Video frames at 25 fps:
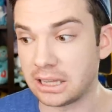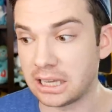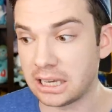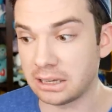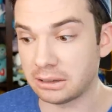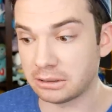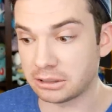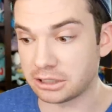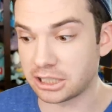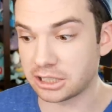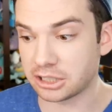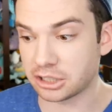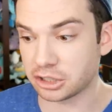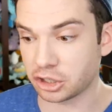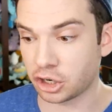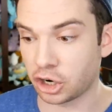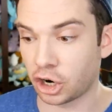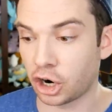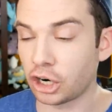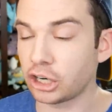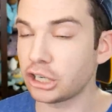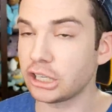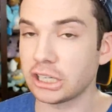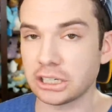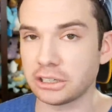the
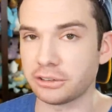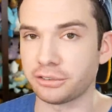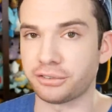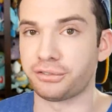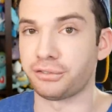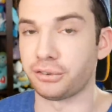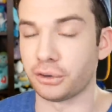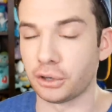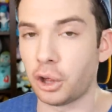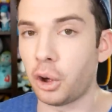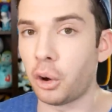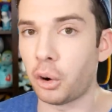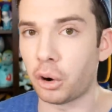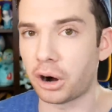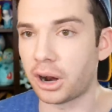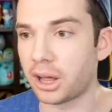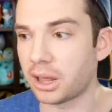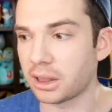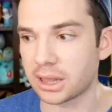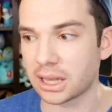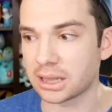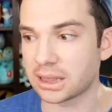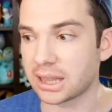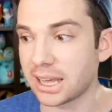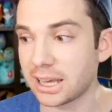discarded
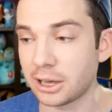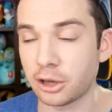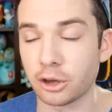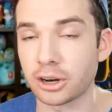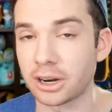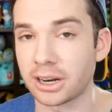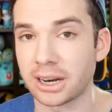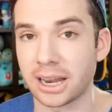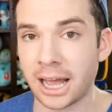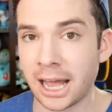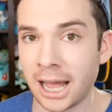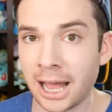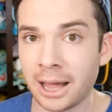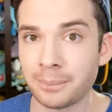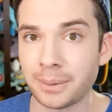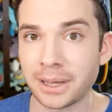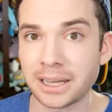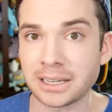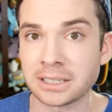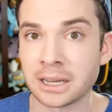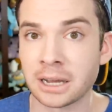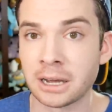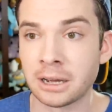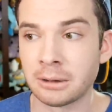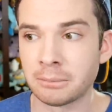flora that they could
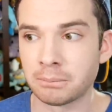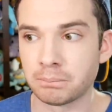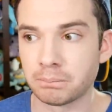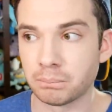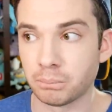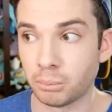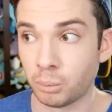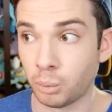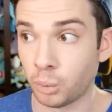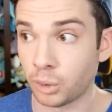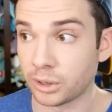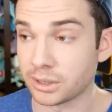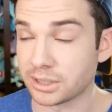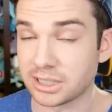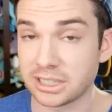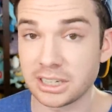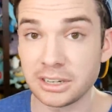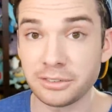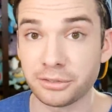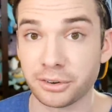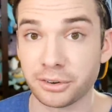inhabit was